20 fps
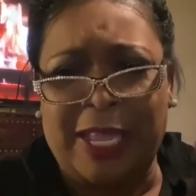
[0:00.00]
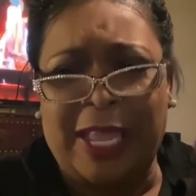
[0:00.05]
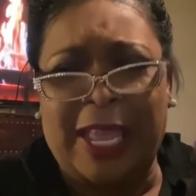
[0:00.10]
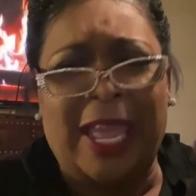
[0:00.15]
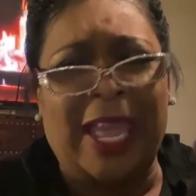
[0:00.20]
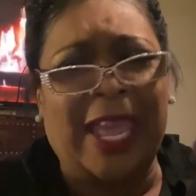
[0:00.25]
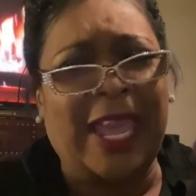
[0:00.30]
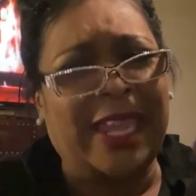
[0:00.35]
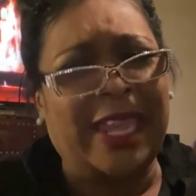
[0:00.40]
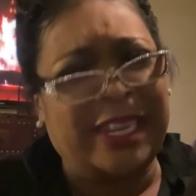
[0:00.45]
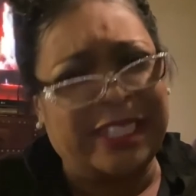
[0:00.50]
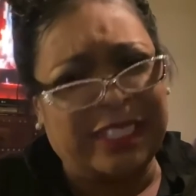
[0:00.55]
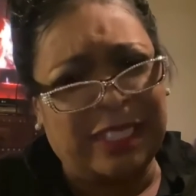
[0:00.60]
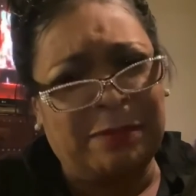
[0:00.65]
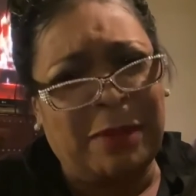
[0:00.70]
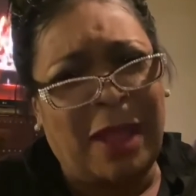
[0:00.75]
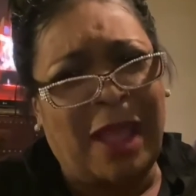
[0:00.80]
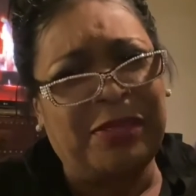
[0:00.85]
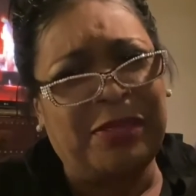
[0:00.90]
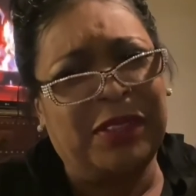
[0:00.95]
and it's
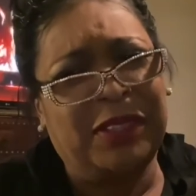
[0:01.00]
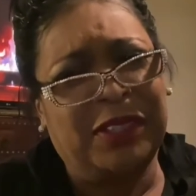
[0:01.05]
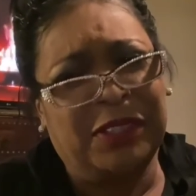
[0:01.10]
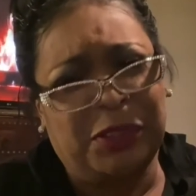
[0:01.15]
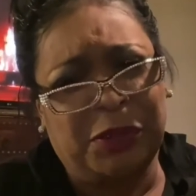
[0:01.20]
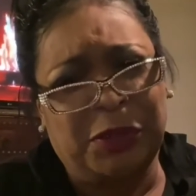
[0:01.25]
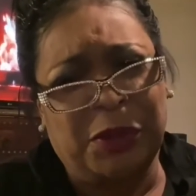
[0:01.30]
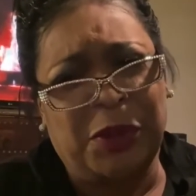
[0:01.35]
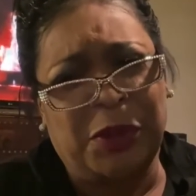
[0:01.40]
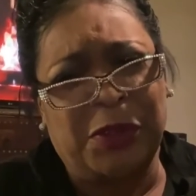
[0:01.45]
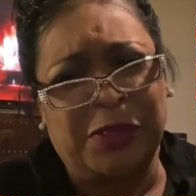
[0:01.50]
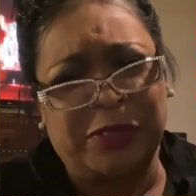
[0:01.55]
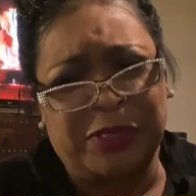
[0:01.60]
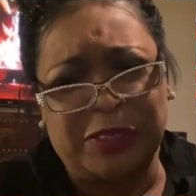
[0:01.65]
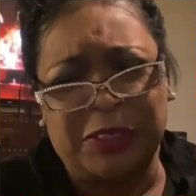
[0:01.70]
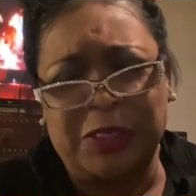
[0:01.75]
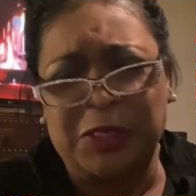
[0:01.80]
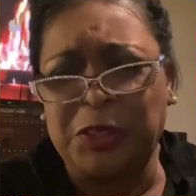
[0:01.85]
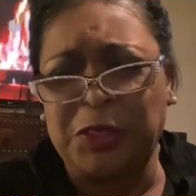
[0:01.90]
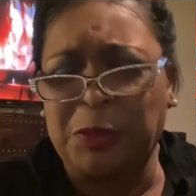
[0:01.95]
about the little girls and the
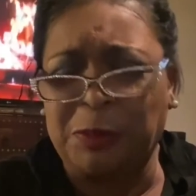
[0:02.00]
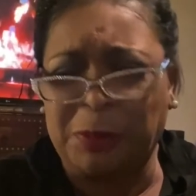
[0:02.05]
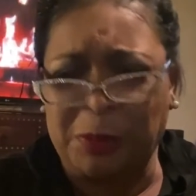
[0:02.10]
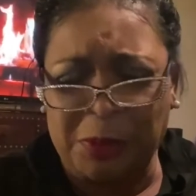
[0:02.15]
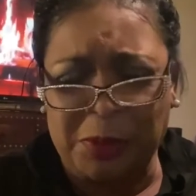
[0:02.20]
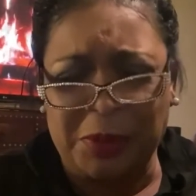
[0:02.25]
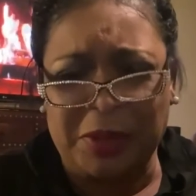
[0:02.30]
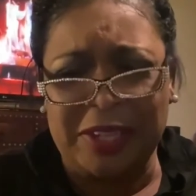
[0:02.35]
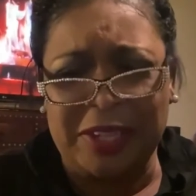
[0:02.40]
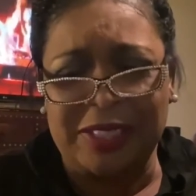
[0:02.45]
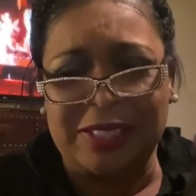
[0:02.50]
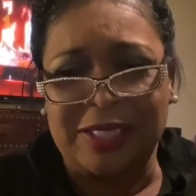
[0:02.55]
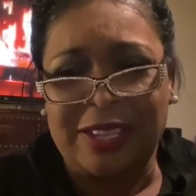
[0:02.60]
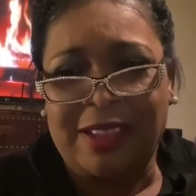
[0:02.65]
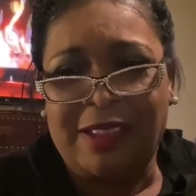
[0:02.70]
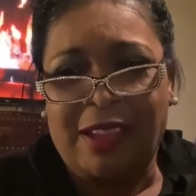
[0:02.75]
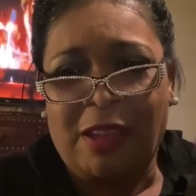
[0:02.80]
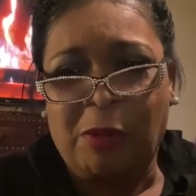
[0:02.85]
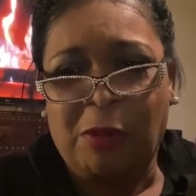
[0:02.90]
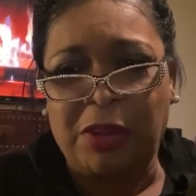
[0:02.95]
little boys
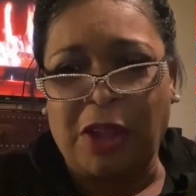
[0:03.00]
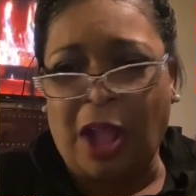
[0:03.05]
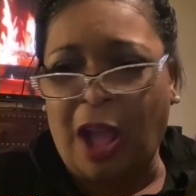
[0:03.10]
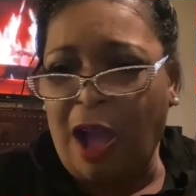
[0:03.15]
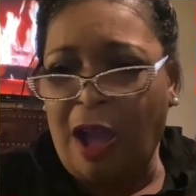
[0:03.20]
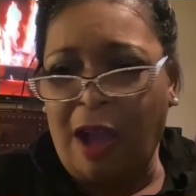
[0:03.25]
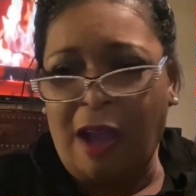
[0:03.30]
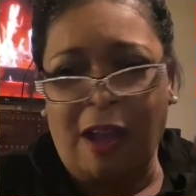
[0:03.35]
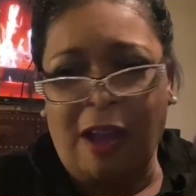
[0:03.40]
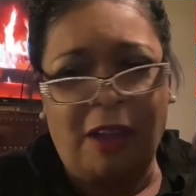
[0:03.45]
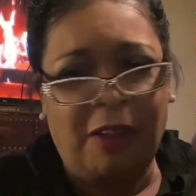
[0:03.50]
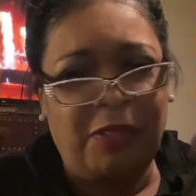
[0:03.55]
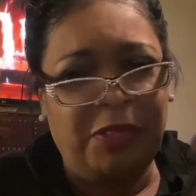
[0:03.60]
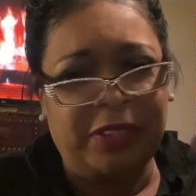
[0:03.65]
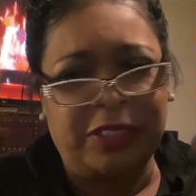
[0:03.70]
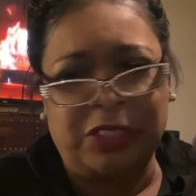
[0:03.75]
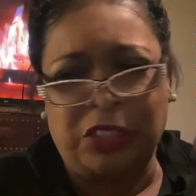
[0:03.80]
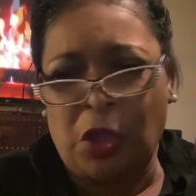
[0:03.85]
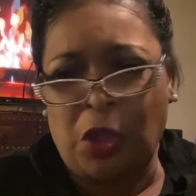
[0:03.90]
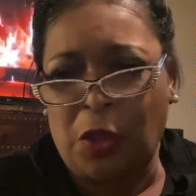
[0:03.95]
with all the
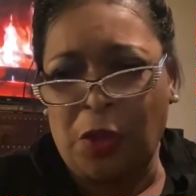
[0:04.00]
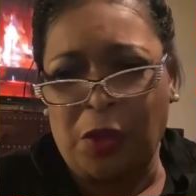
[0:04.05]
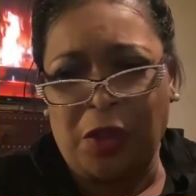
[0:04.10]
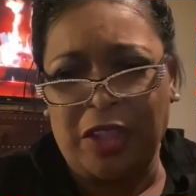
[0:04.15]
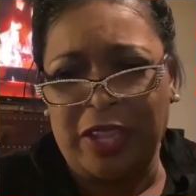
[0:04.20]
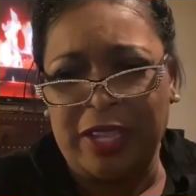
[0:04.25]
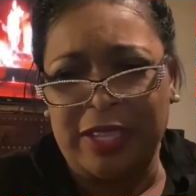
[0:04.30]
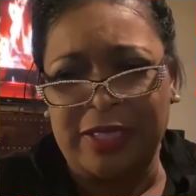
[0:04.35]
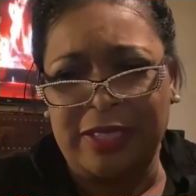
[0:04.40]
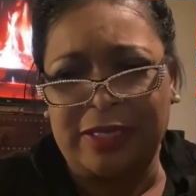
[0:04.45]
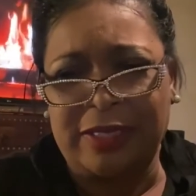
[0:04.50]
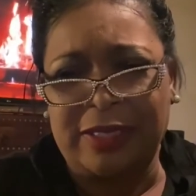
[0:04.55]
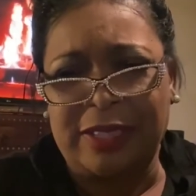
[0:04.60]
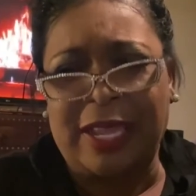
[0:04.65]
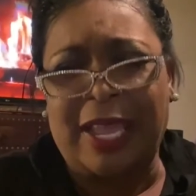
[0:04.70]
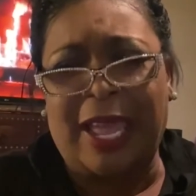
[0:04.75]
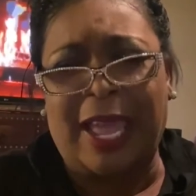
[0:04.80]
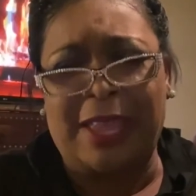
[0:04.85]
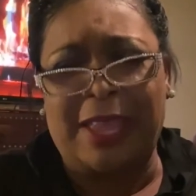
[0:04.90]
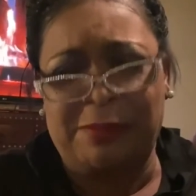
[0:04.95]
toys
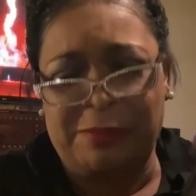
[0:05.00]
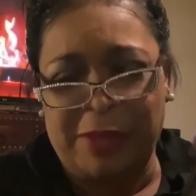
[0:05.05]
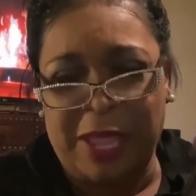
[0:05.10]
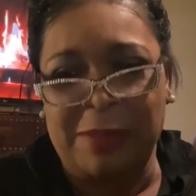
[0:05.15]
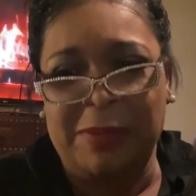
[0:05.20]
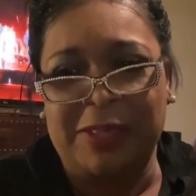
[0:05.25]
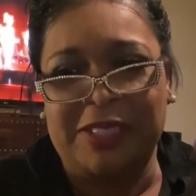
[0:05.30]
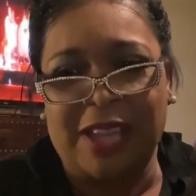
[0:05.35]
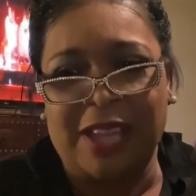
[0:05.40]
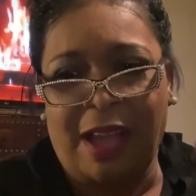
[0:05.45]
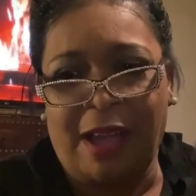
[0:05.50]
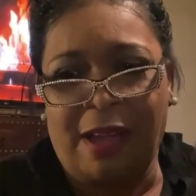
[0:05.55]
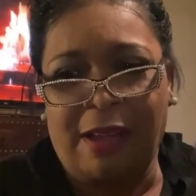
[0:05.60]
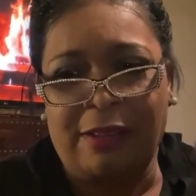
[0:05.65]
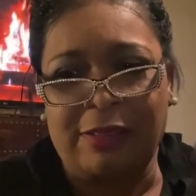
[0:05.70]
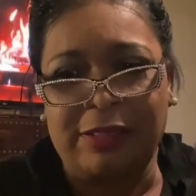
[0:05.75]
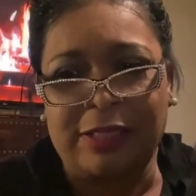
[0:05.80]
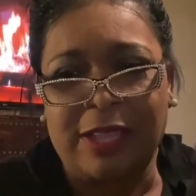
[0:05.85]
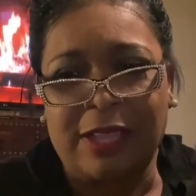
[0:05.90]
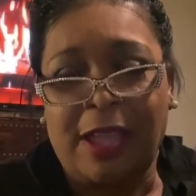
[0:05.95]
and baby
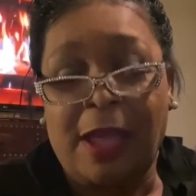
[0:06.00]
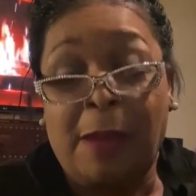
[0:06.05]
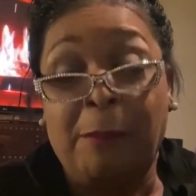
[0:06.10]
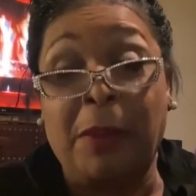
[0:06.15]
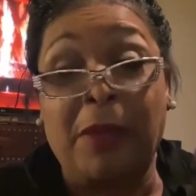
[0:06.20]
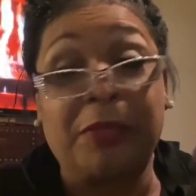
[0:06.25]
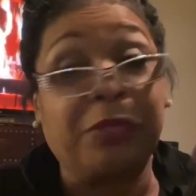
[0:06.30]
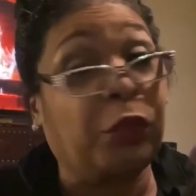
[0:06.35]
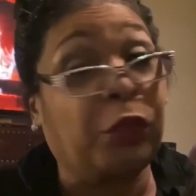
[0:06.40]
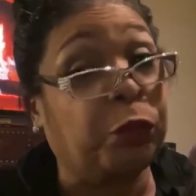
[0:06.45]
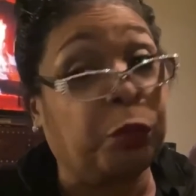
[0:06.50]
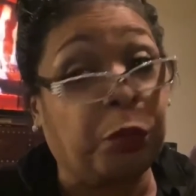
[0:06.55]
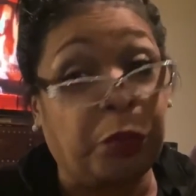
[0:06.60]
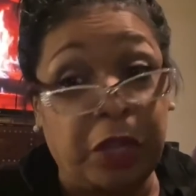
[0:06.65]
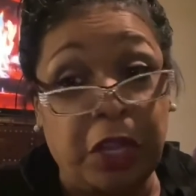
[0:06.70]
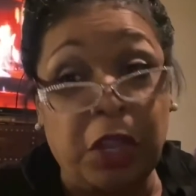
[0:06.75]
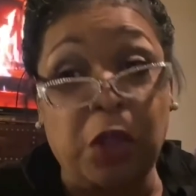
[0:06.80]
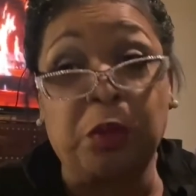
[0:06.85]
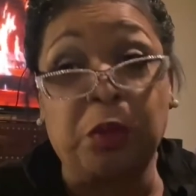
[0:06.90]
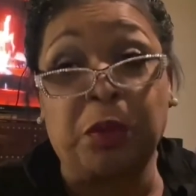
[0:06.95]
dolls, but the
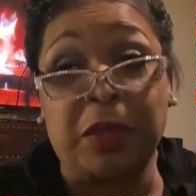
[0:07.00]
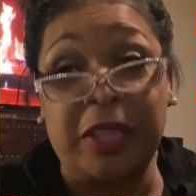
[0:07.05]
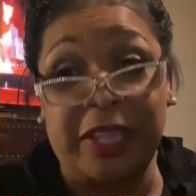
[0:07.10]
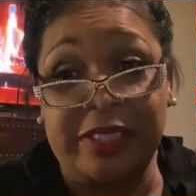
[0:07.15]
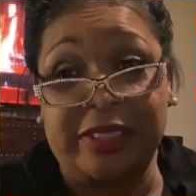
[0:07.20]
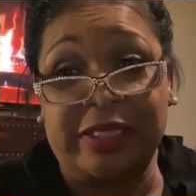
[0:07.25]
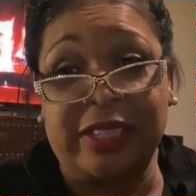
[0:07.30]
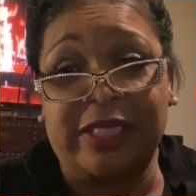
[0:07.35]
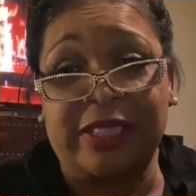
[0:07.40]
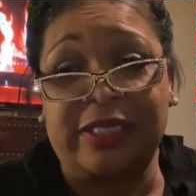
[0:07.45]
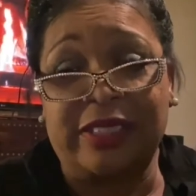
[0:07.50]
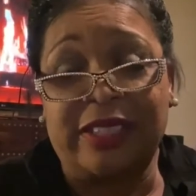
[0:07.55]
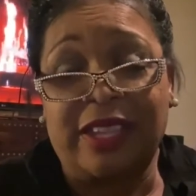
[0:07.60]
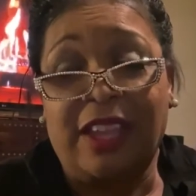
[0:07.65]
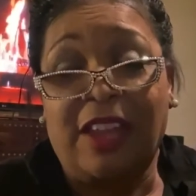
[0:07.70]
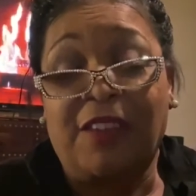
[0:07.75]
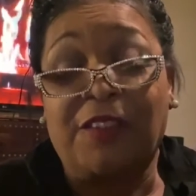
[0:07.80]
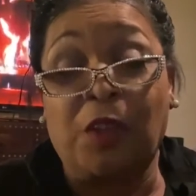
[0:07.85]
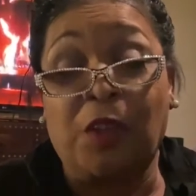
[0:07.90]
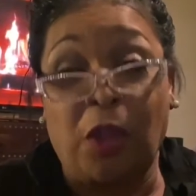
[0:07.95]
real reason
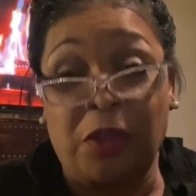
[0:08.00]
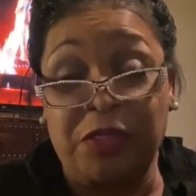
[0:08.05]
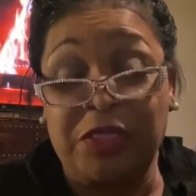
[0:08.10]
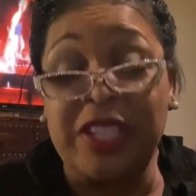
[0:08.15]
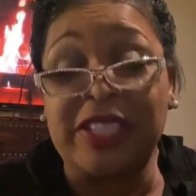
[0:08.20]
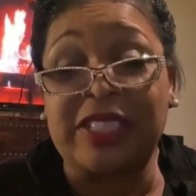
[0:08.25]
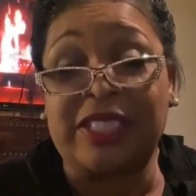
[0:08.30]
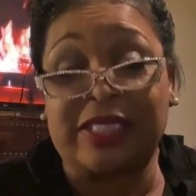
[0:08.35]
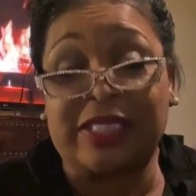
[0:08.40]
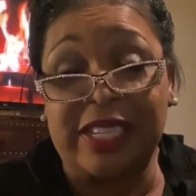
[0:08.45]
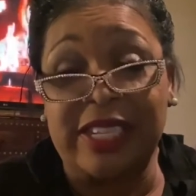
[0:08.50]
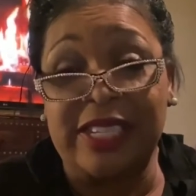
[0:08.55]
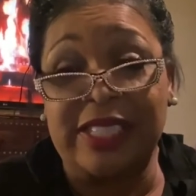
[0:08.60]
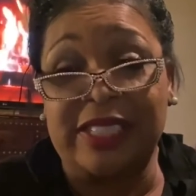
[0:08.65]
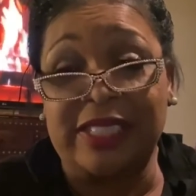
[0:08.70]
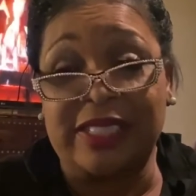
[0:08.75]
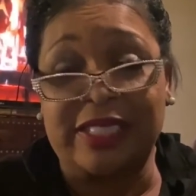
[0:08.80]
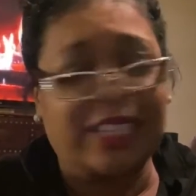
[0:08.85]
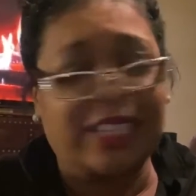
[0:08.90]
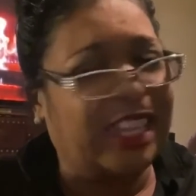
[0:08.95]
for this
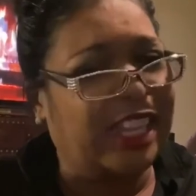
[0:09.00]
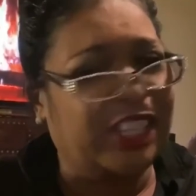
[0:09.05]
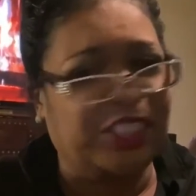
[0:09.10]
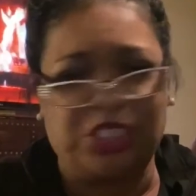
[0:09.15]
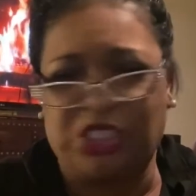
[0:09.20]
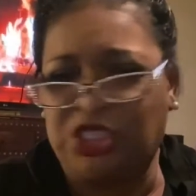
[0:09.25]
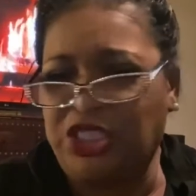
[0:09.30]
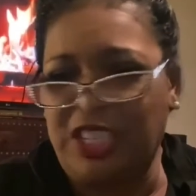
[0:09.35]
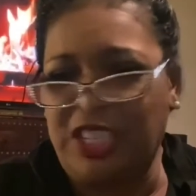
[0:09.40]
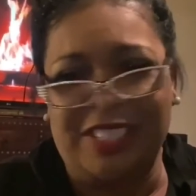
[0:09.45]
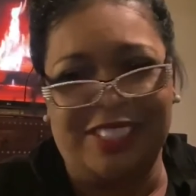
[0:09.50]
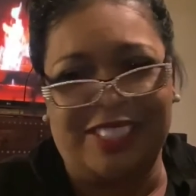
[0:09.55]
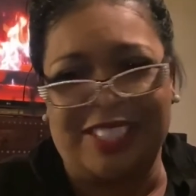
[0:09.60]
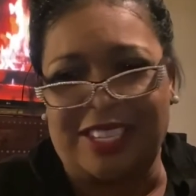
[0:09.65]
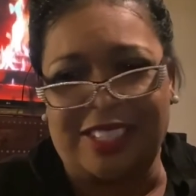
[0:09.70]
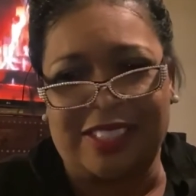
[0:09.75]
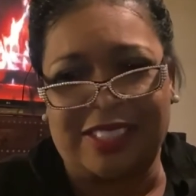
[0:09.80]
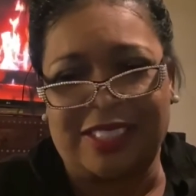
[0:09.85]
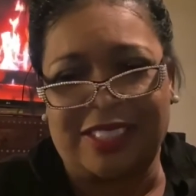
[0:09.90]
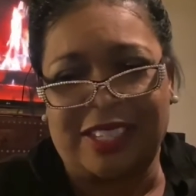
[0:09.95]
season is
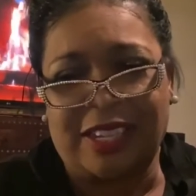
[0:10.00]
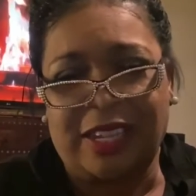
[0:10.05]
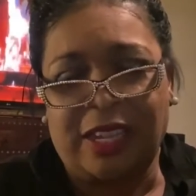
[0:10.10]
Jesus.